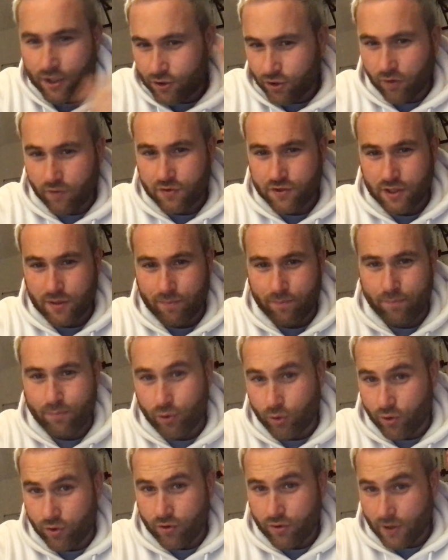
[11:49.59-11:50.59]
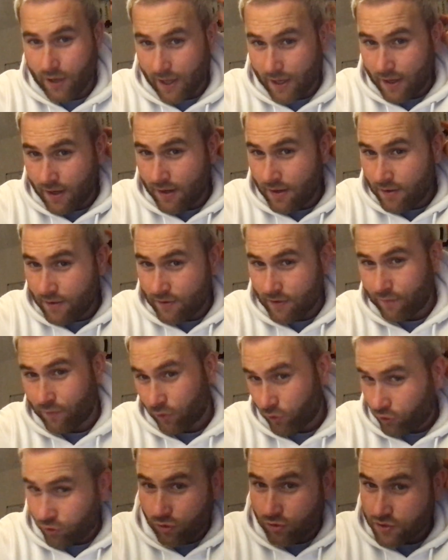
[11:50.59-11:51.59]
to obviously put in the
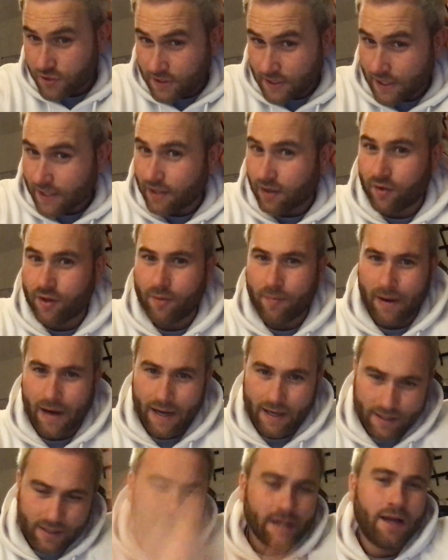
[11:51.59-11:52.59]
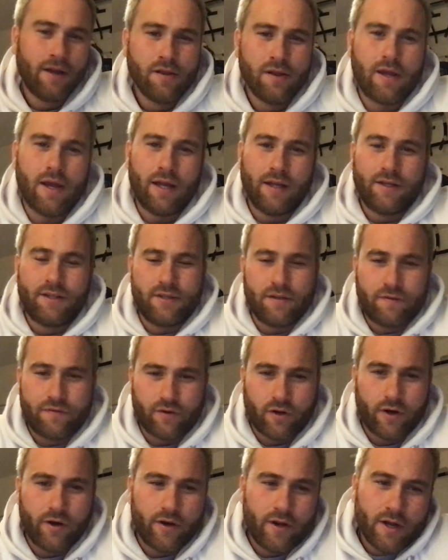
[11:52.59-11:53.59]
follicles they'd taken out the back into the
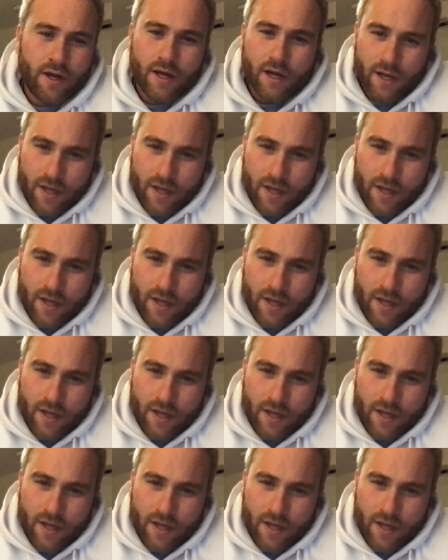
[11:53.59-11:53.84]
front.